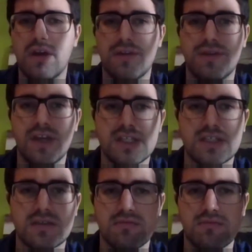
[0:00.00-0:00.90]

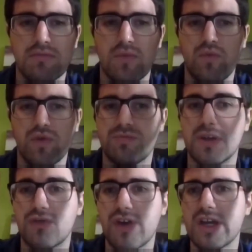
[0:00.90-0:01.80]
This would be
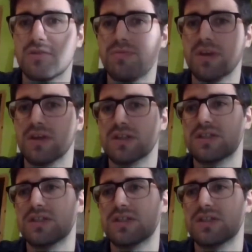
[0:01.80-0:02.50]
great because